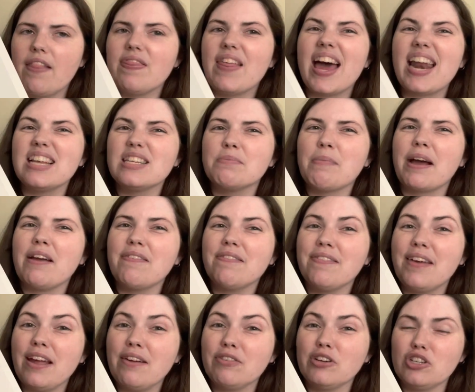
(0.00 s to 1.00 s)
That is my
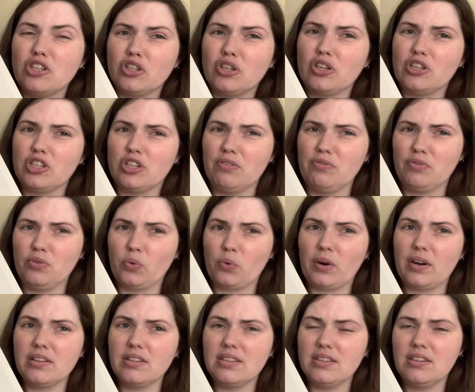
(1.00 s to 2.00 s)
favorite church in
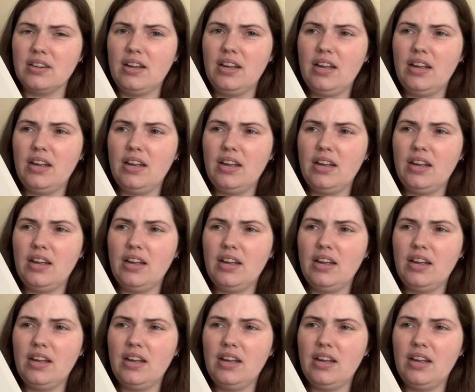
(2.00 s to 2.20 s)
Florence.